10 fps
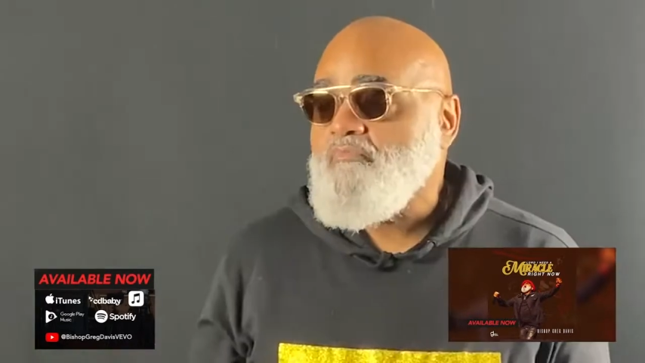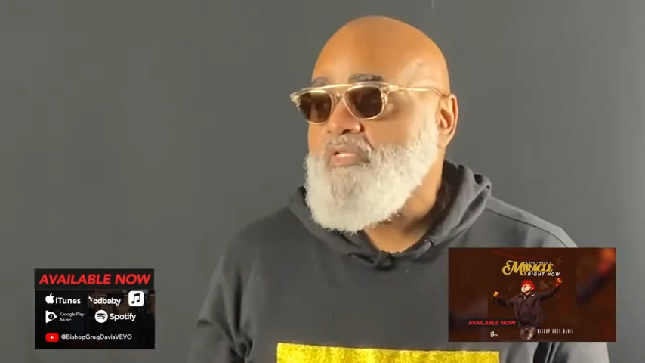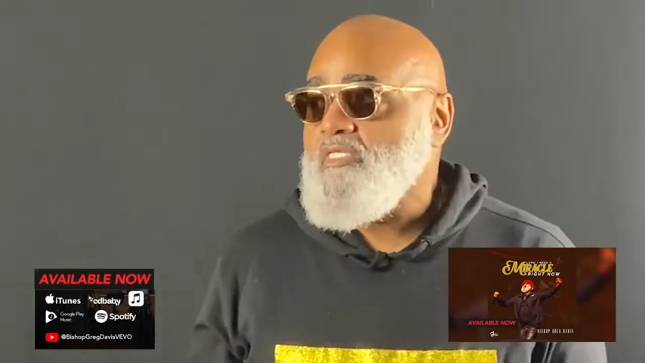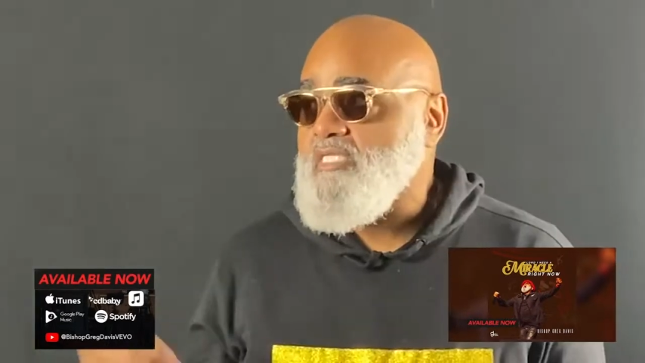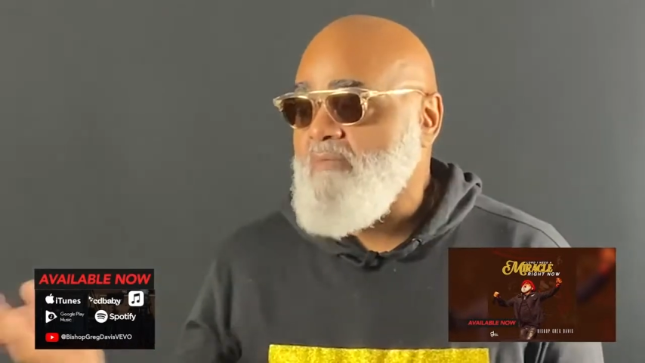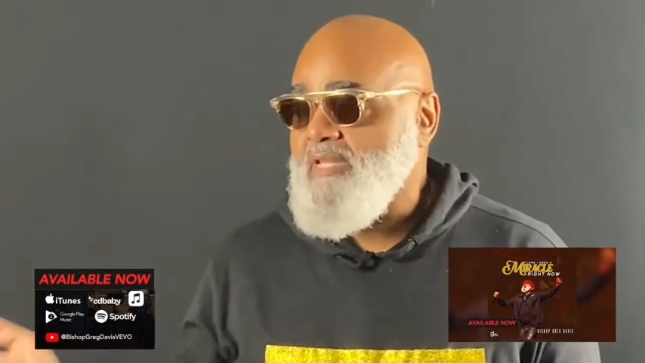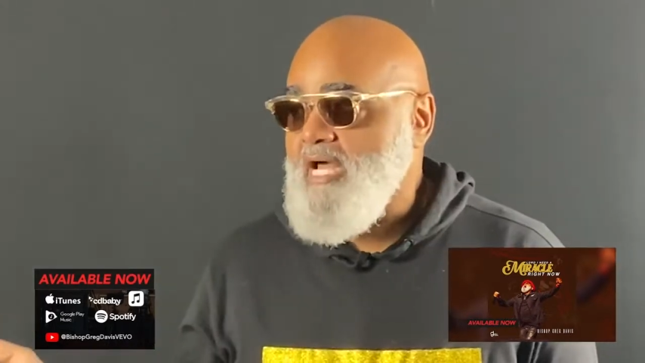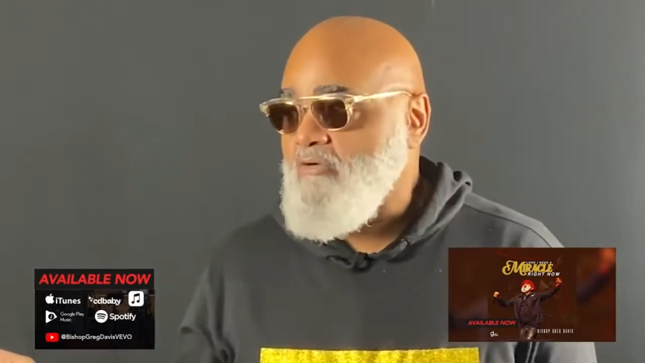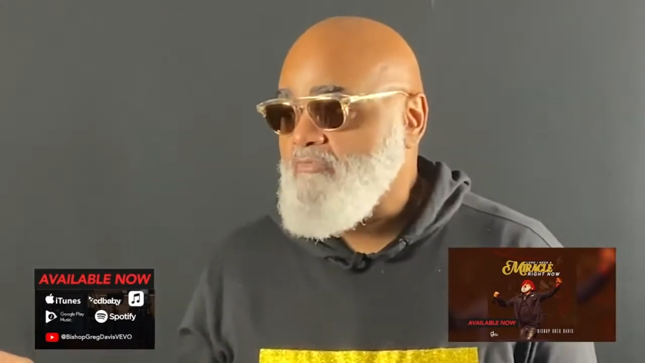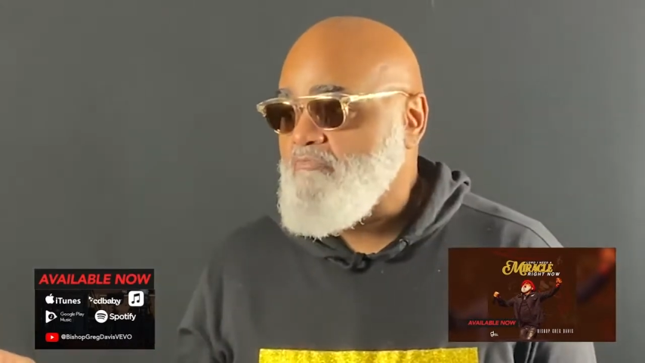is coming
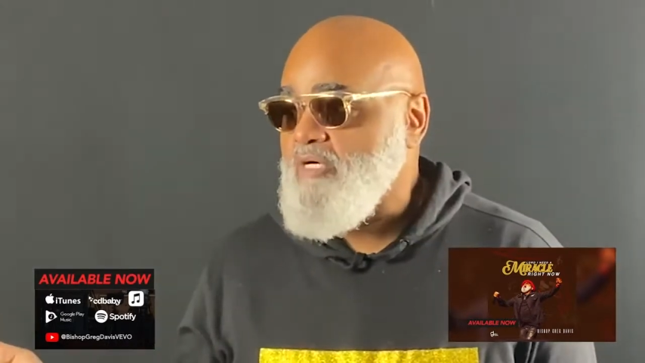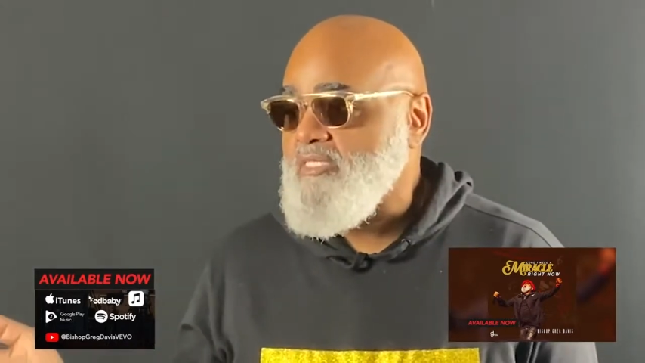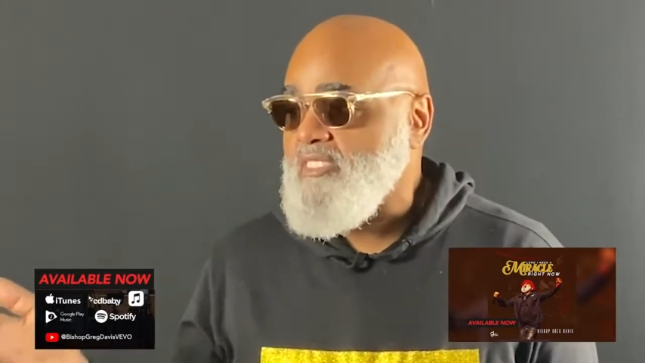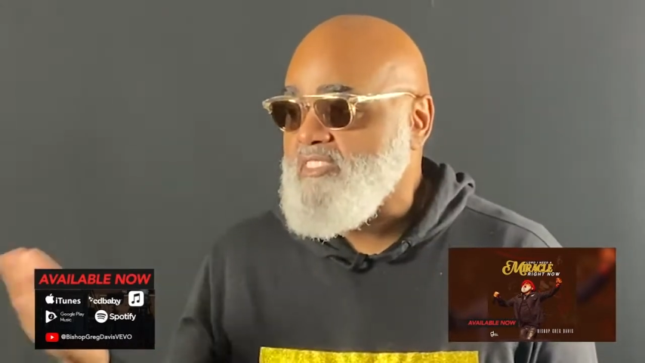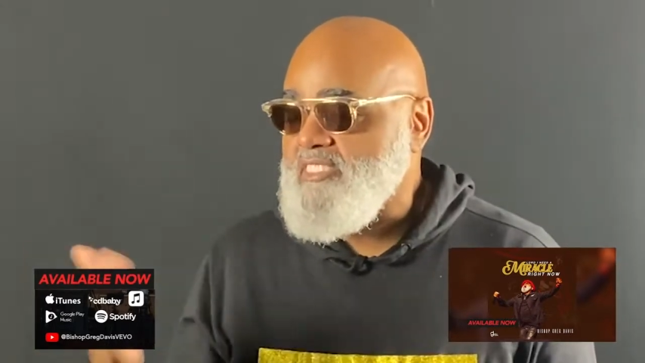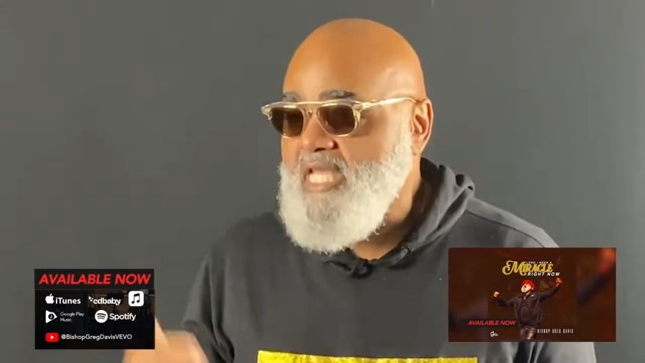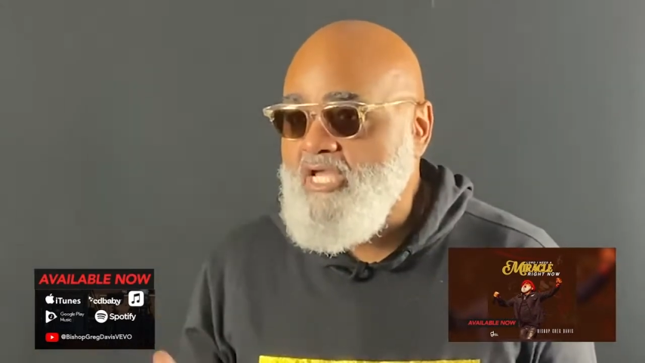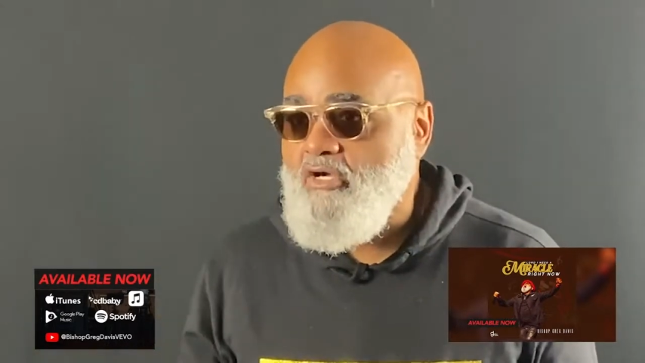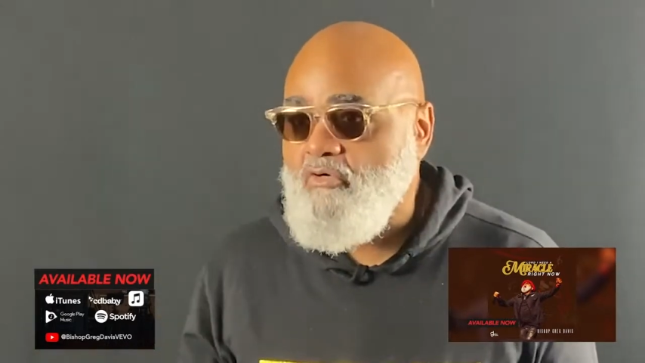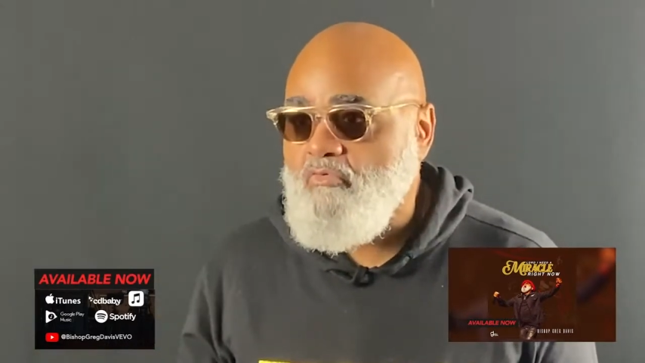out, but the
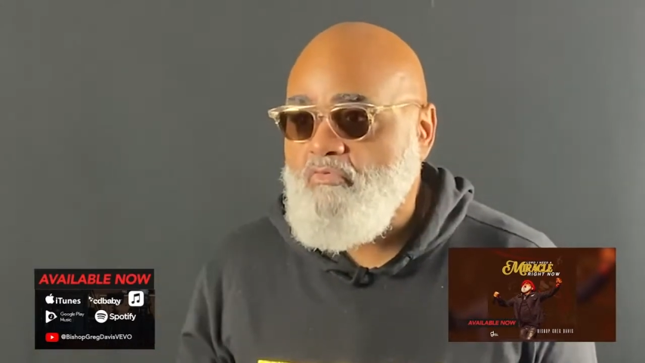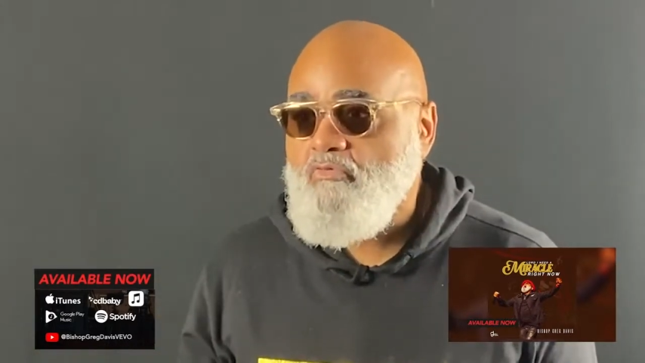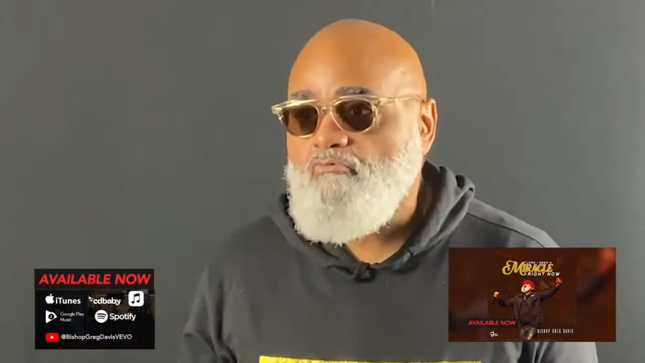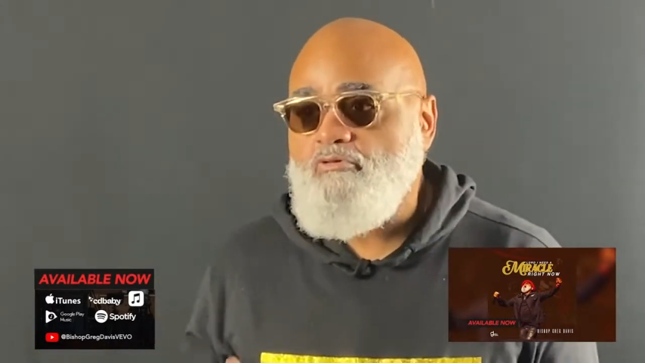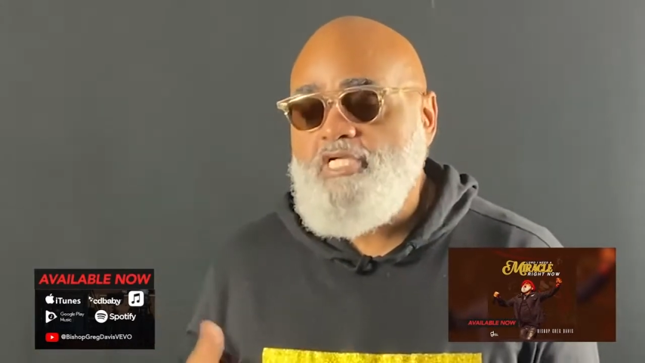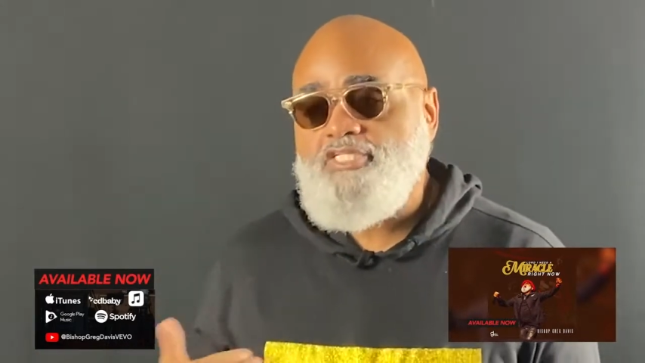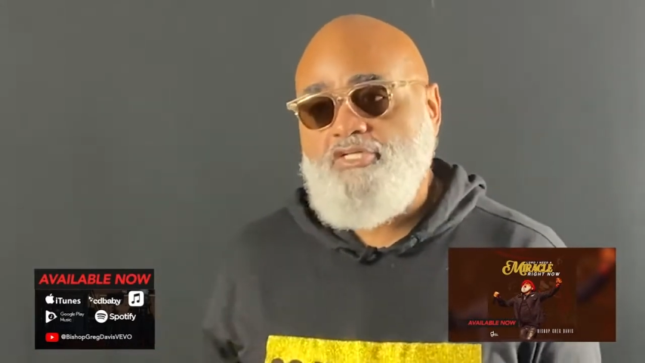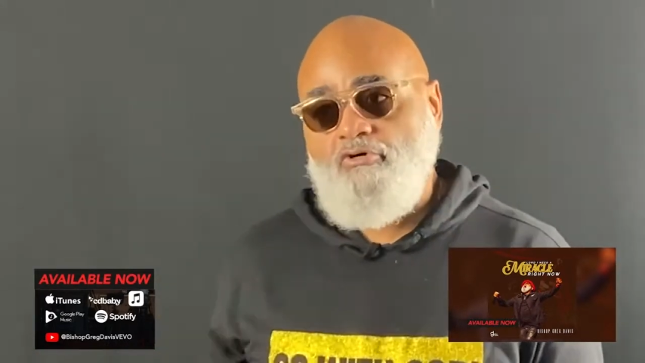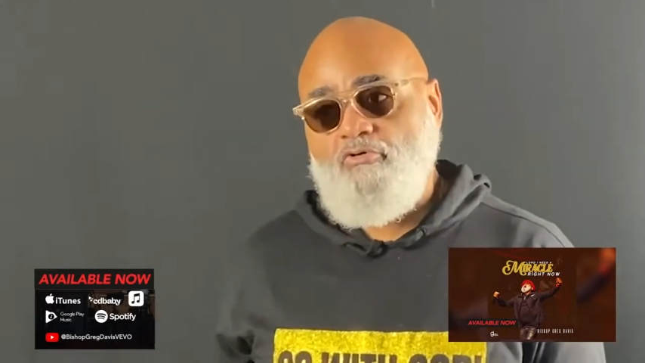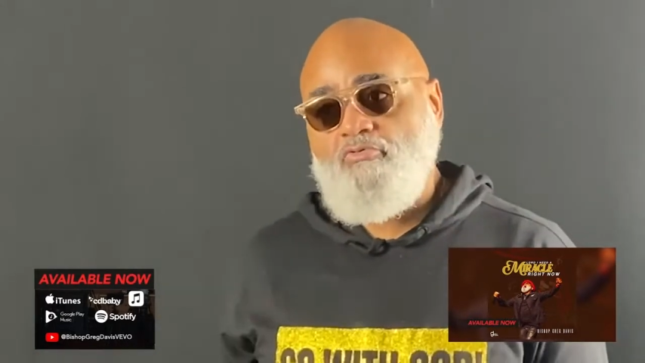single, we
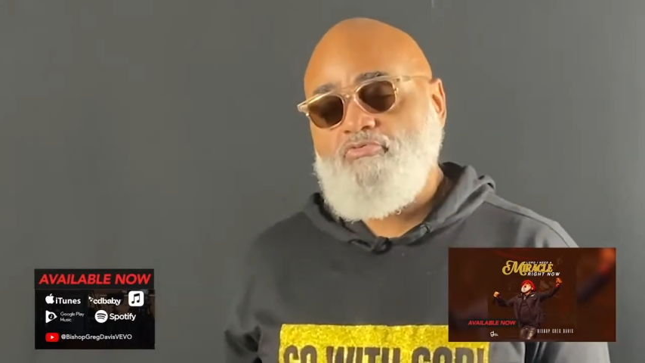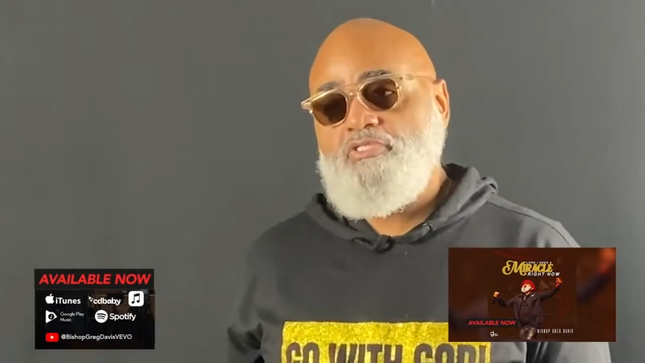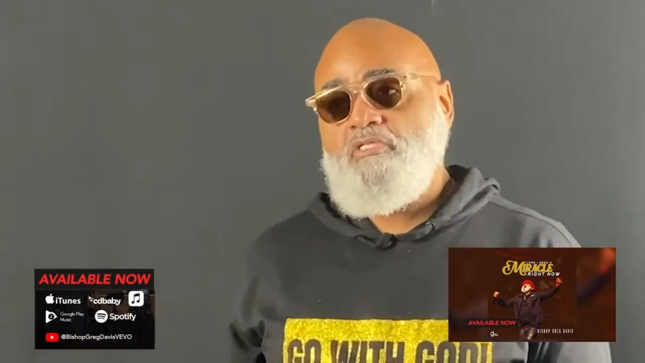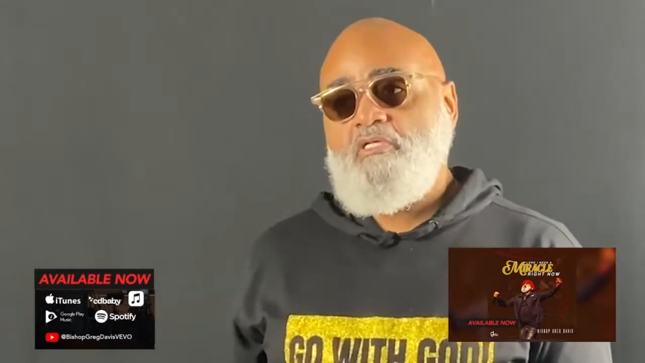chose